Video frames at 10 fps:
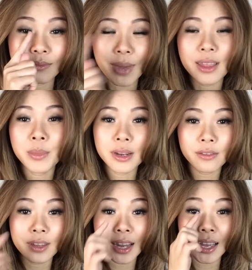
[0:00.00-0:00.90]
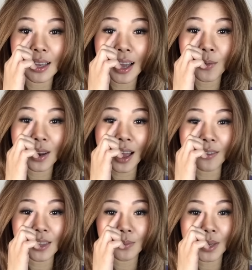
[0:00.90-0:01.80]
by the middle of the night, I would
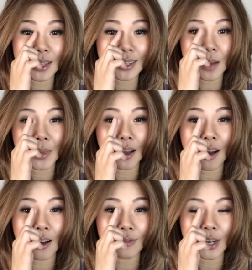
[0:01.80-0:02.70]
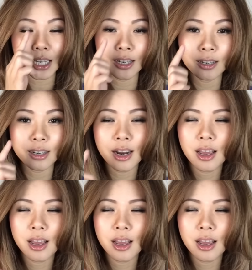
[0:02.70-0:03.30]
have this piece coming off right here.